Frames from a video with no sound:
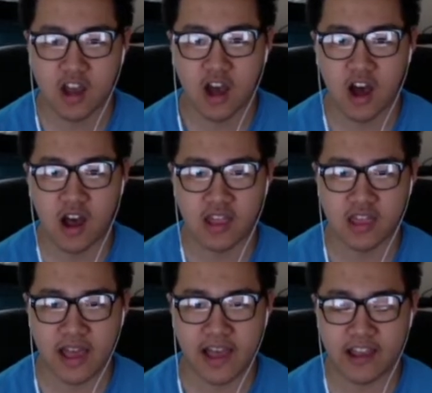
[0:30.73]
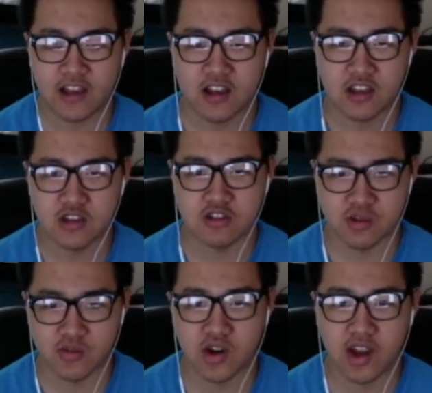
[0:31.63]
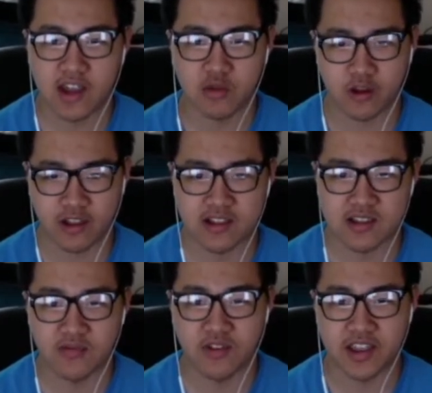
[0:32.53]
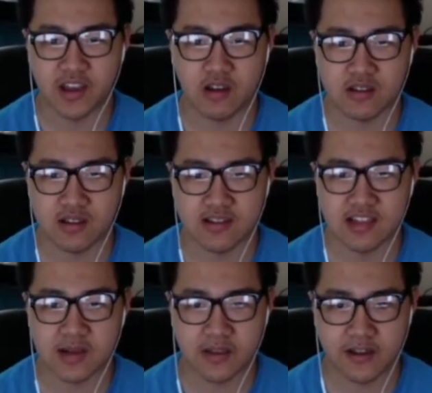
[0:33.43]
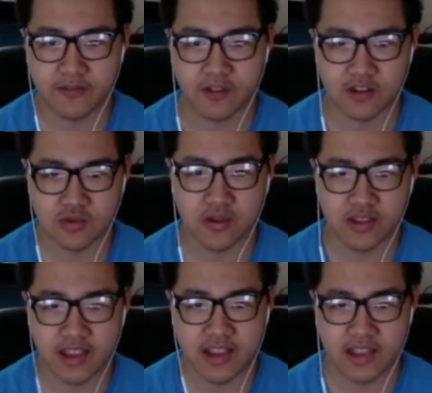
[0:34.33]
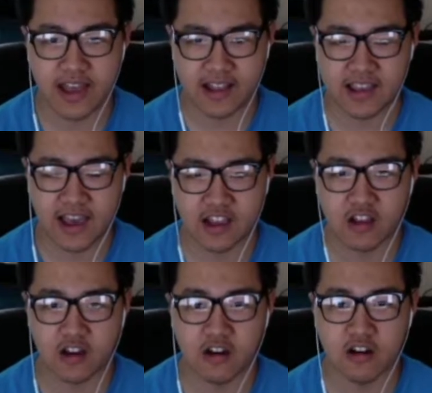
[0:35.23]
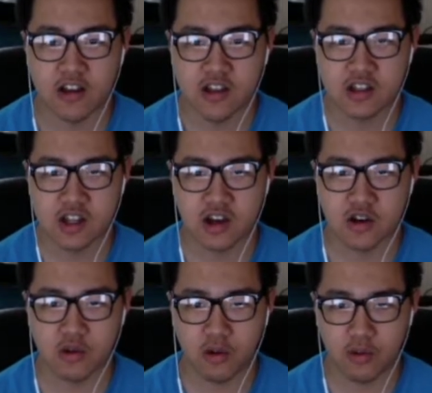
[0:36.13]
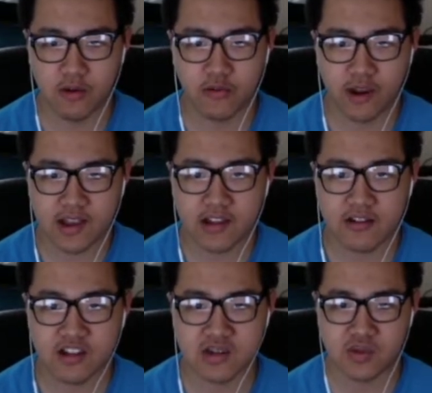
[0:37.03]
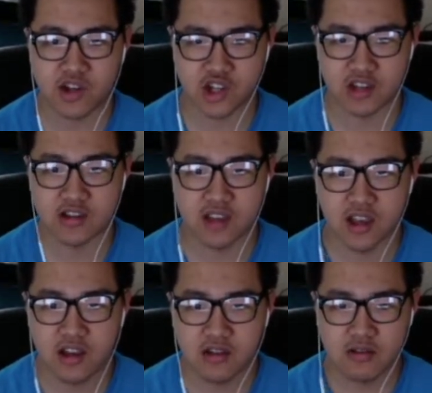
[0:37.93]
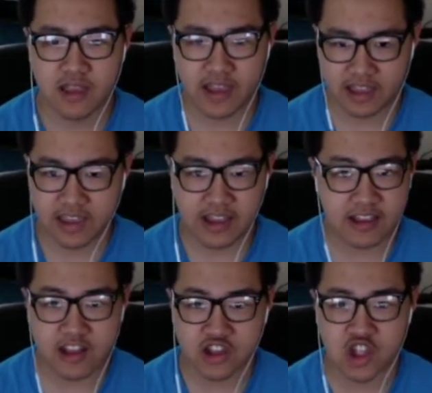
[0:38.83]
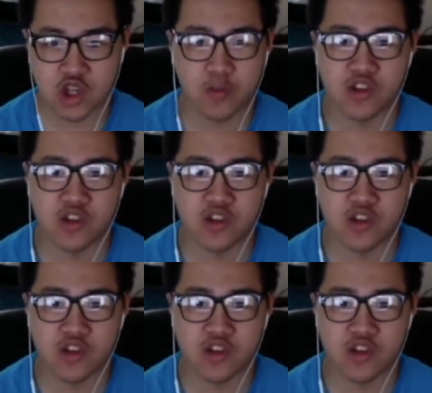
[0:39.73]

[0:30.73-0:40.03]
on that YouTube train, working on some videos, and this is going to be the first one in that catalog. So with regular expressions, it can get super